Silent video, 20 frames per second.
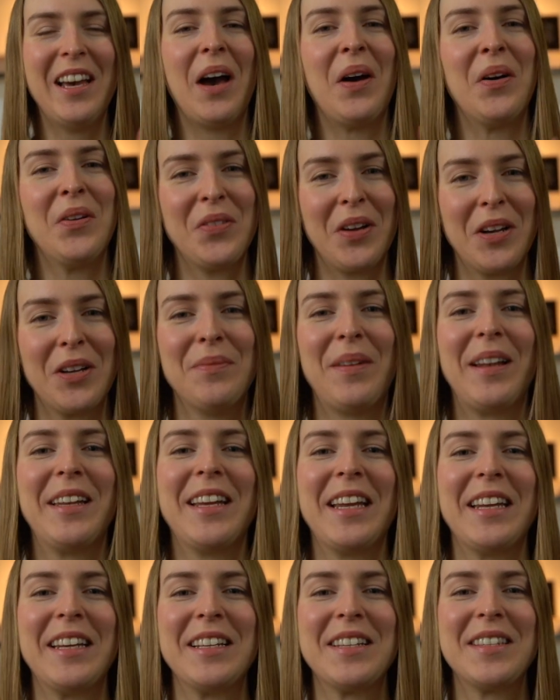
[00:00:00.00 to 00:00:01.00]
I would recommend
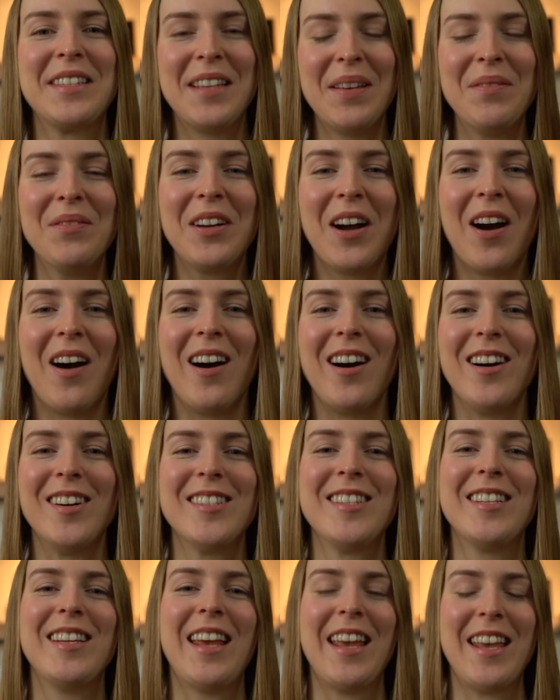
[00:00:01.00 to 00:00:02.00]
getting a SIM
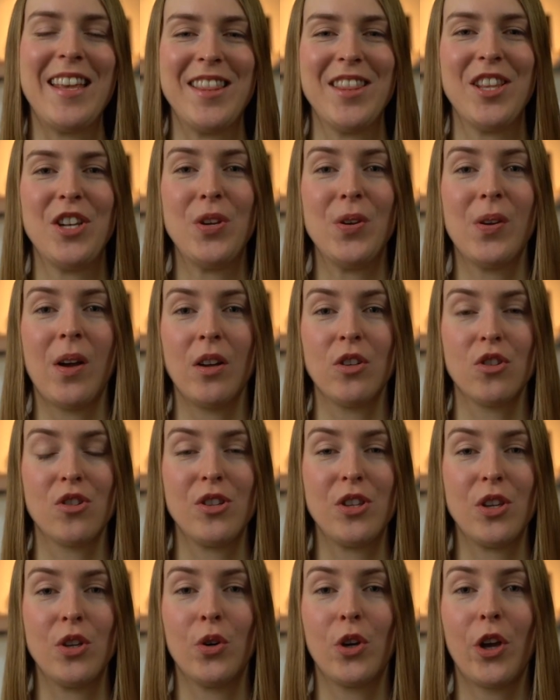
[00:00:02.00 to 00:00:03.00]
card in the new
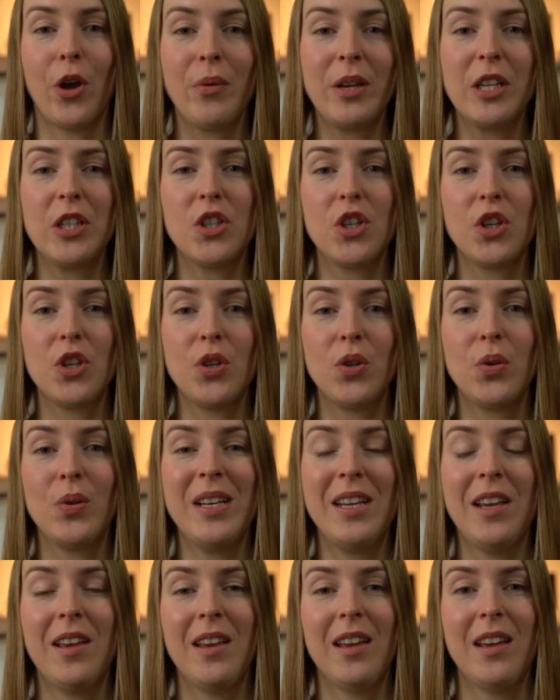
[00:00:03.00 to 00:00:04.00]
country that you're going to.
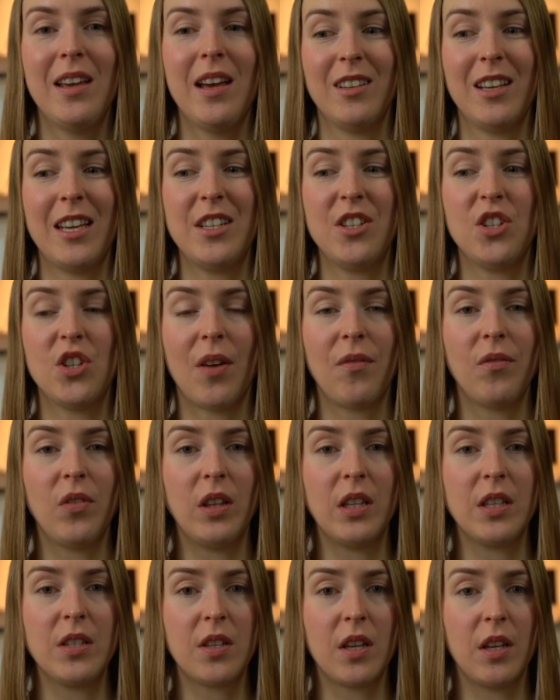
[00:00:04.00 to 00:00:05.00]
In
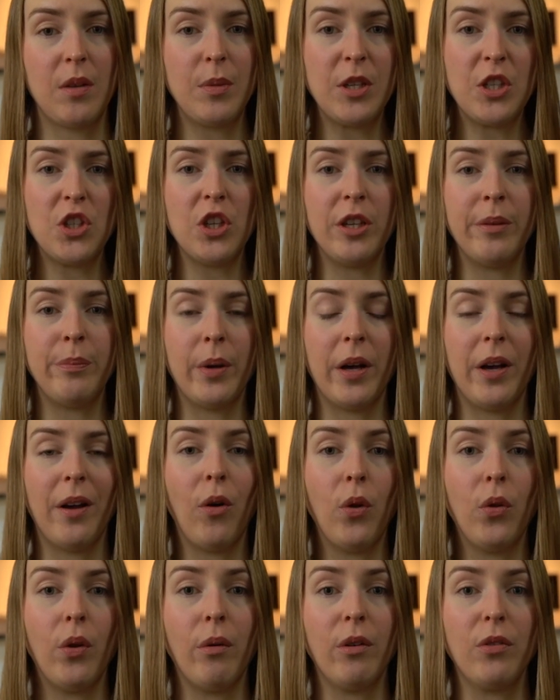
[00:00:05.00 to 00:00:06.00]
general, it's going to be cheaper,
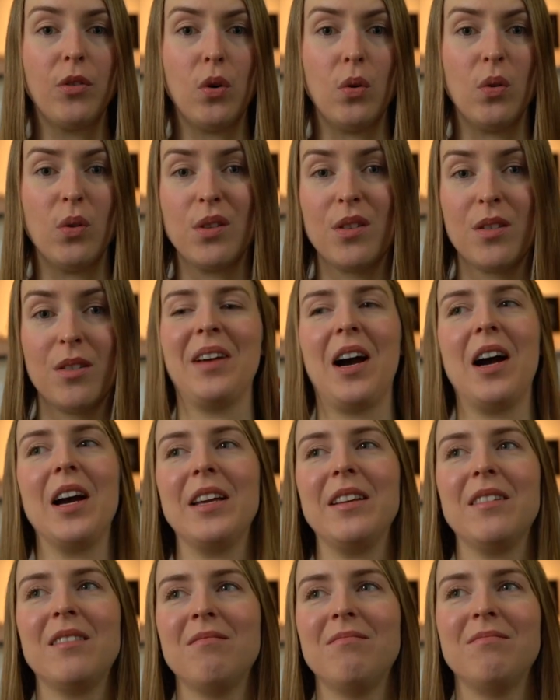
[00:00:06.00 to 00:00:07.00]
although of course
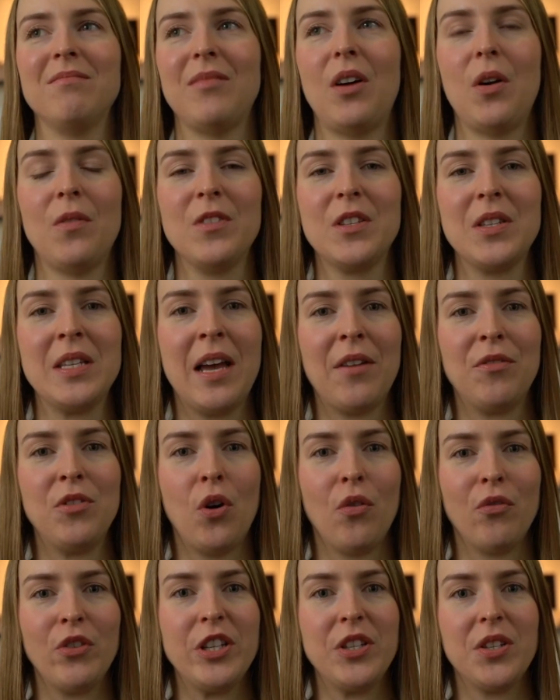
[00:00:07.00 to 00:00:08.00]
I obviously have
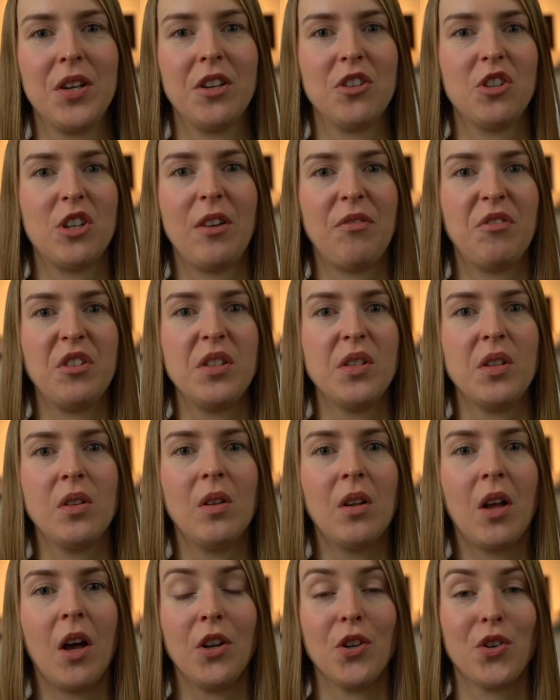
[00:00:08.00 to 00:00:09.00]
not researched every
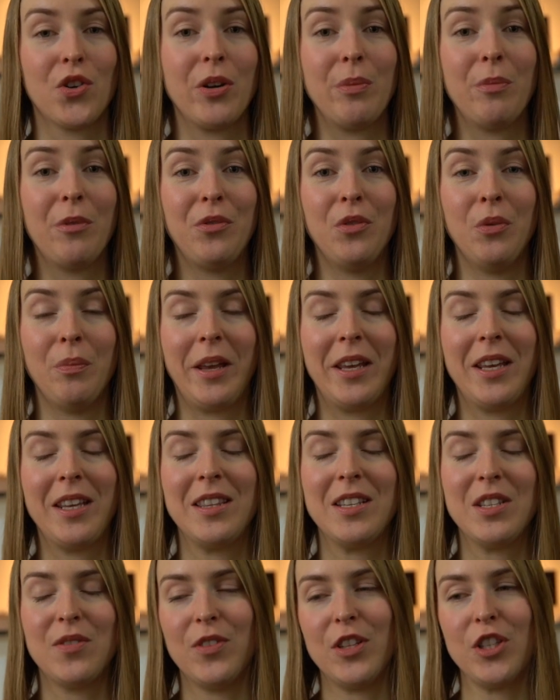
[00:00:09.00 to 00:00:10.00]
single country before
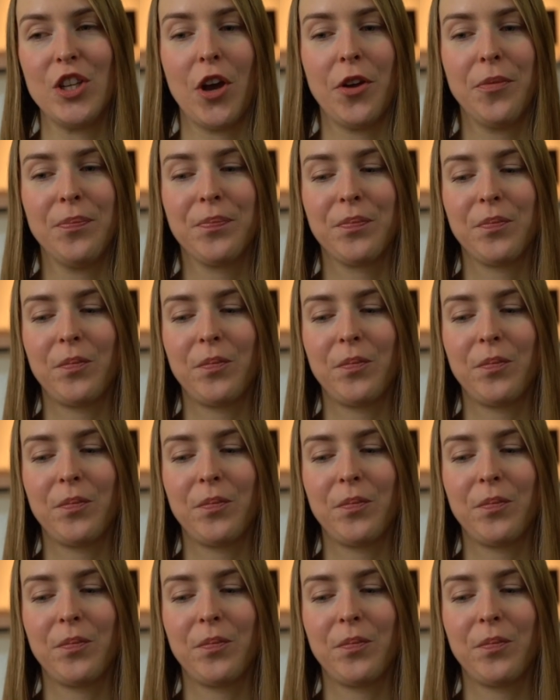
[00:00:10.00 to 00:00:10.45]
making this video.